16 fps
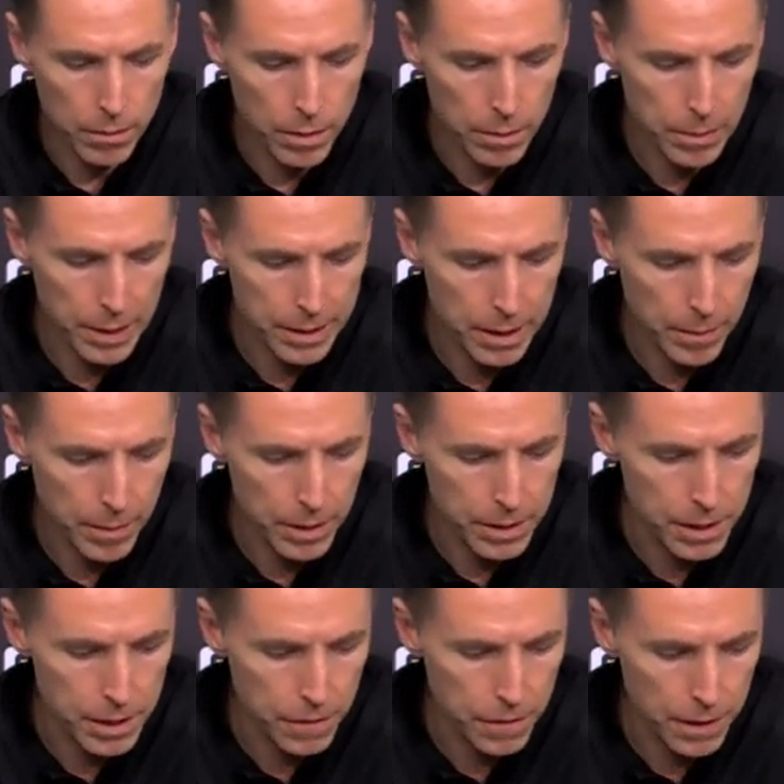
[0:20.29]
we picked up our
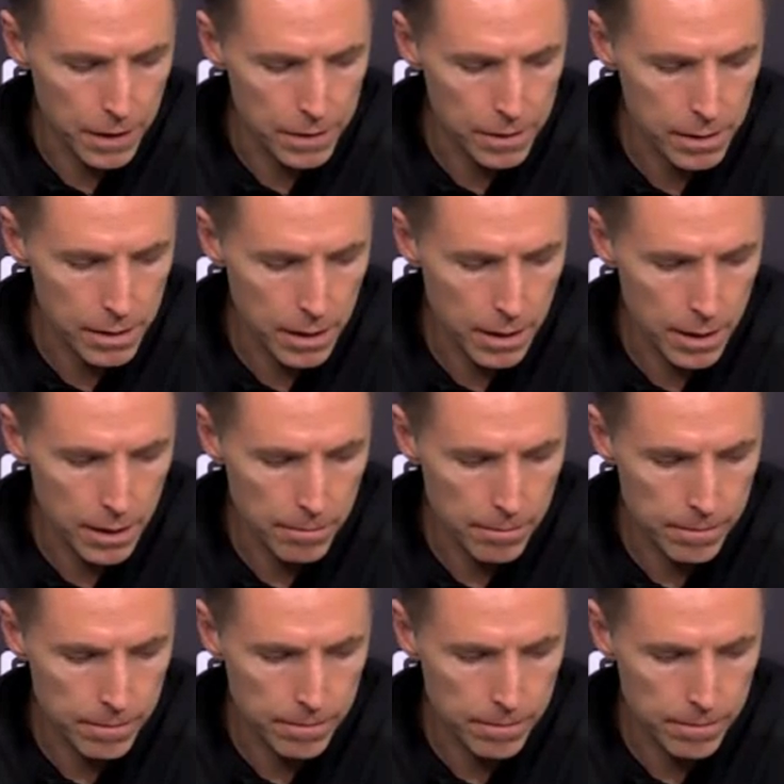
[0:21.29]
defense. You